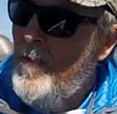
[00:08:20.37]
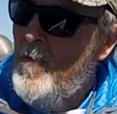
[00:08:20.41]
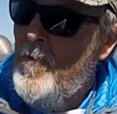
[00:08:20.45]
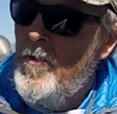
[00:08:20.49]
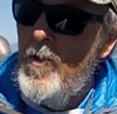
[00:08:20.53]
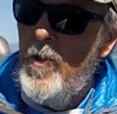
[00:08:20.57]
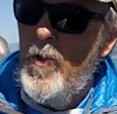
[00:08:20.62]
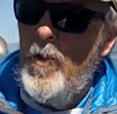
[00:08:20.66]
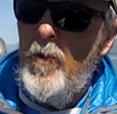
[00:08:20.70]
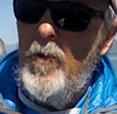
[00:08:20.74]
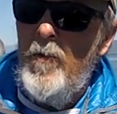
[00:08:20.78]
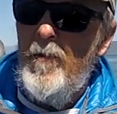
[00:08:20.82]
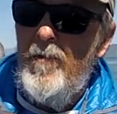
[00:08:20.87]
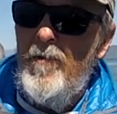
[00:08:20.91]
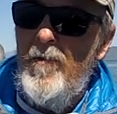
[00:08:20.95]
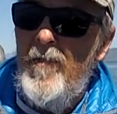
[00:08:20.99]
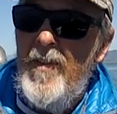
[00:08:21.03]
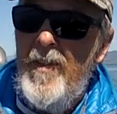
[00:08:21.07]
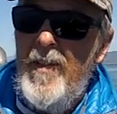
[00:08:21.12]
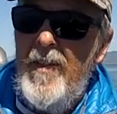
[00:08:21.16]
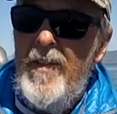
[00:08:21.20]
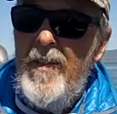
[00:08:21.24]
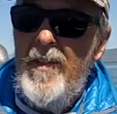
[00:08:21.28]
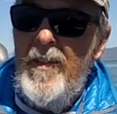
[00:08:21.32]
So,
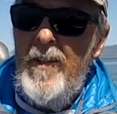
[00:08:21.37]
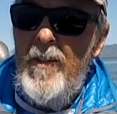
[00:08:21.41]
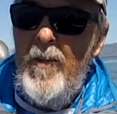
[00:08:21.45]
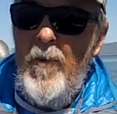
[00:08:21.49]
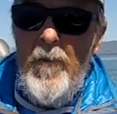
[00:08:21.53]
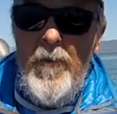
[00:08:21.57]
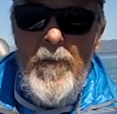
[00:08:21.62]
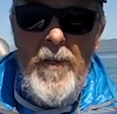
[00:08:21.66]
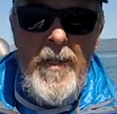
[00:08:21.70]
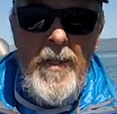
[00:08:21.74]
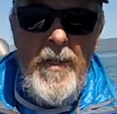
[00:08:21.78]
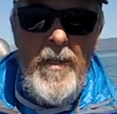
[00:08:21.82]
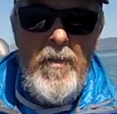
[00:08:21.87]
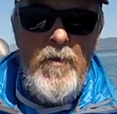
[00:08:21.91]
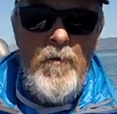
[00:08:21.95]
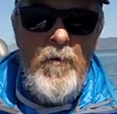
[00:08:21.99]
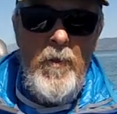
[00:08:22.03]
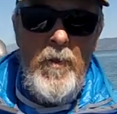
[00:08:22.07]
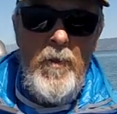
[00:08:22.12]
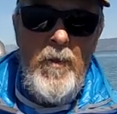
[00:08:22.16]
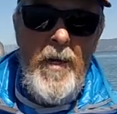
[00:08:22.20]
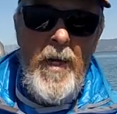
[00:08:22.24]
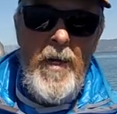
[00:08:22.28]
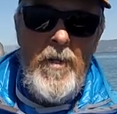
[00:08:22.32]
you know, the thing is,
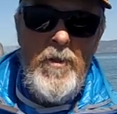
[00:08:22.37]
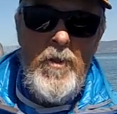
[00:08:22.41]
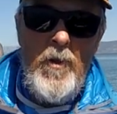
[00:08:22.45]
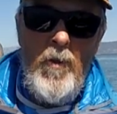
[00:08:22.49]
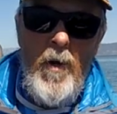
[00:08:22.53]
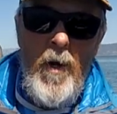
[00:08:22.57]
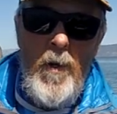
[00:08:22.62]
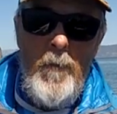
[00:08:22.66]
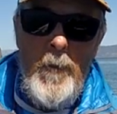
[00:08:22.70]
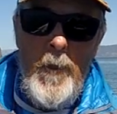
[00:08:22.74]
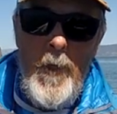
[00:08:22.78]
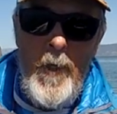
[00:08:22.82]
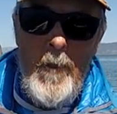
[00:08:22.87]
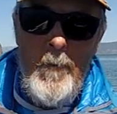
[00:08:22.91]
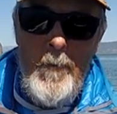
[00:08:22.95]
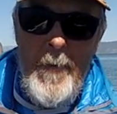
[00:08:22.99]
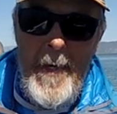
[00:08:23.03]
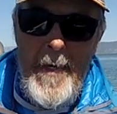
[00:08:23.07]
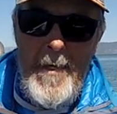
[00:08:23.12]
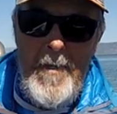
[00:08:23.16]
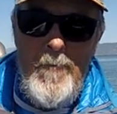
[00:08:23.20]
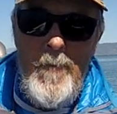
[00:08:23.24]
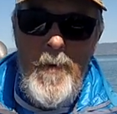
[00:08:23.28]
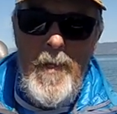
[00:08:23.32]
when you catch a crappie on a
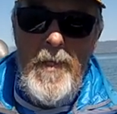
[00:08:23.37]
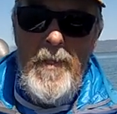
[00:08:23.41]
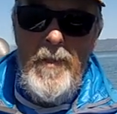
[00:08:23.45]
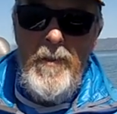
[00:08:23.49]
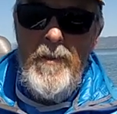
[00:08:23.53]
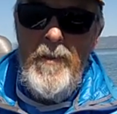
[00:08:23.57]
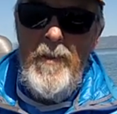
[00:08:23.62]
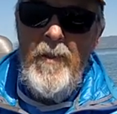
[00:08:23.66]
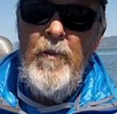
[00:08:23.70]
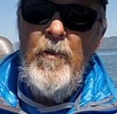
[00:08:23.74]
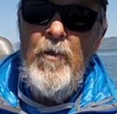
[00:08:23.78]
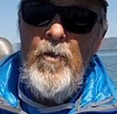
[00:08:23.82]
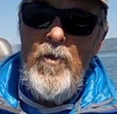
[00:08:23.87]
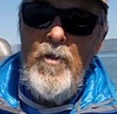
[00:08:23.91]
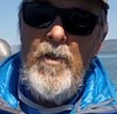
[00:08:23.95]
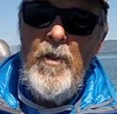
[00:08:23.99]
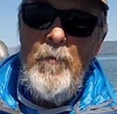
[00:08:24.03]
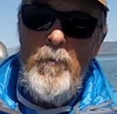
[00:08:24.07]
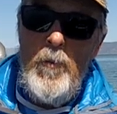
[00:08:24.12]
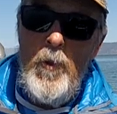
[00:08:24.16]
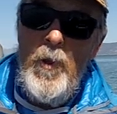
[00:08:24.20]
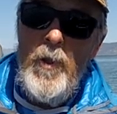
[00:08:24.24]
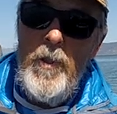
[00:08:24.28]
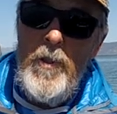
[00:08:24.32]
bass bait, they're usually
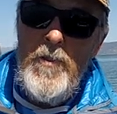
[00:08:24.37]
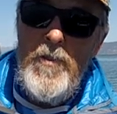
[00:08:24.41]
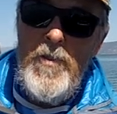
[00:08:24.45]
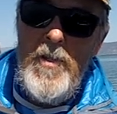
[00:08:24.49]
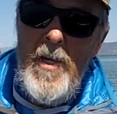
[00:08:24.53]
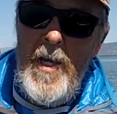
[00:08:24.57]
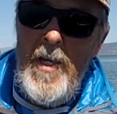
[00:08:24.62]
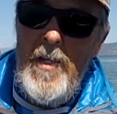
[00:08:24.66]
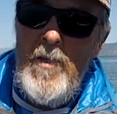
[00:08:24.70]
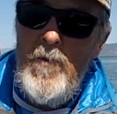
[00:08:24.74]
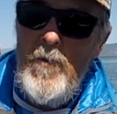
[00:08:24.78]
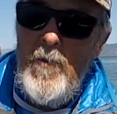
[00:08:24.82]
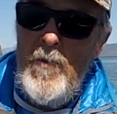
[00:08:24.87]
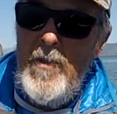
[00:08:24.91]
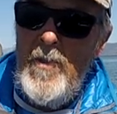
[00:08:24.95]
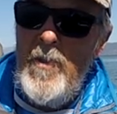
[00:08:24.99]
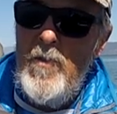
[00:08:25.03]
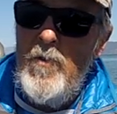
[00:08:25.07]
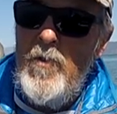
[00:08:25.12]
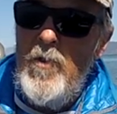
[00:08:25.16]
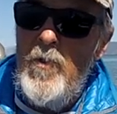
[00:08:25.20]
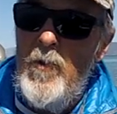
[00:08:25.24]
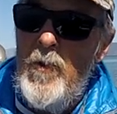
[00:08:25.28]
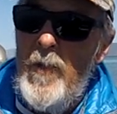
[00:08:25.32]
pretty good sized ones. They're
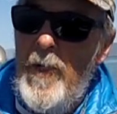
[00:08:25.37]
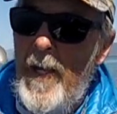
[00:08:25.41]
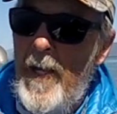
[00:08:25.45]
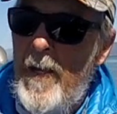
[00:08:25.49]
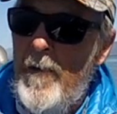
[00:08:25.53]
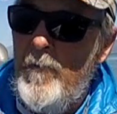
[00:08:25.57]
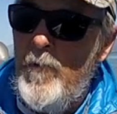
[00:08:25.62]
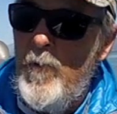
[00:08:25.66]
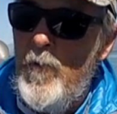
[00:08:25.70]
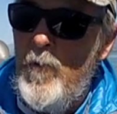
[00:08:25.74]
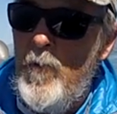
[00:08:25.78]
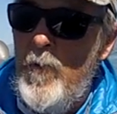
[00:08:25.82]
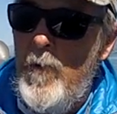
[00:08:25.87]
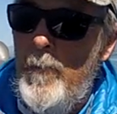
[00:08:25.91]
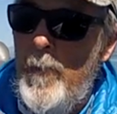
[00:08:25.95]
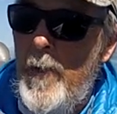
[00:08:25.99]
2.5 to 3